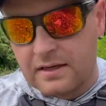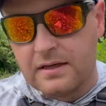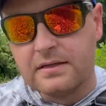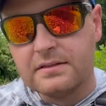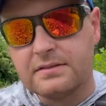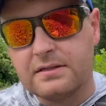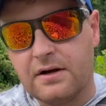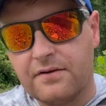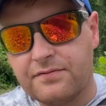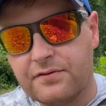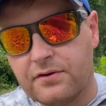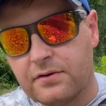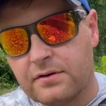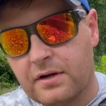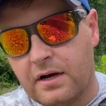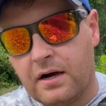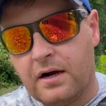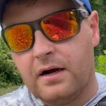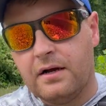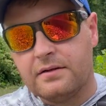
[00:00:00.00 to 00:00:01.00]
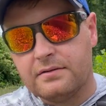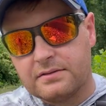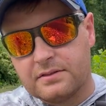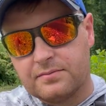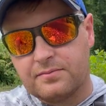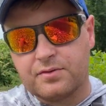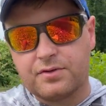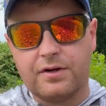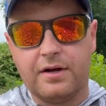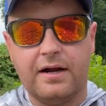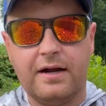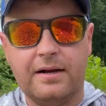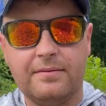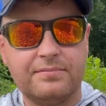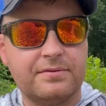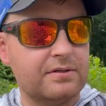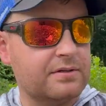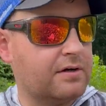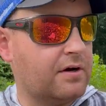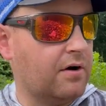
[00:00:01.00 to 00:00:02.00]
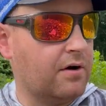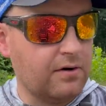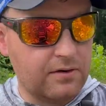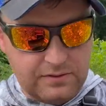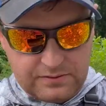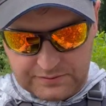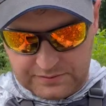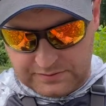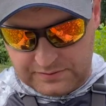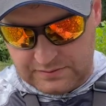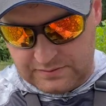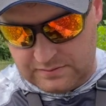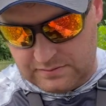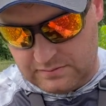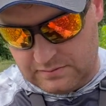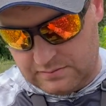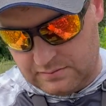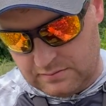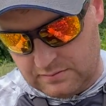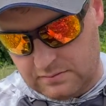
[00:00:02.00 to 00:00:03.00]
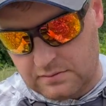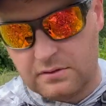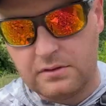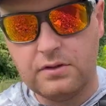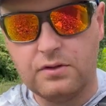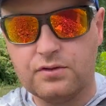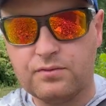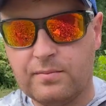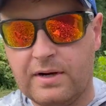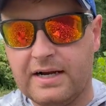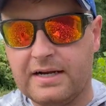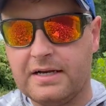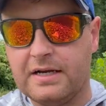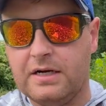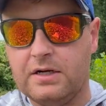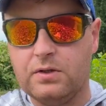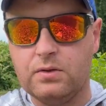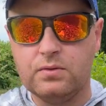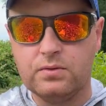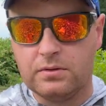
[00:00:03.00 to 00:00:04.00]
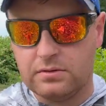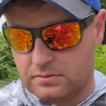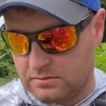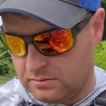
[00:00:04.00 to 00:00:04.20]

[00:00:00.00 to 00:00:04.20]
So if you're not subscribed to Carl's, use my code,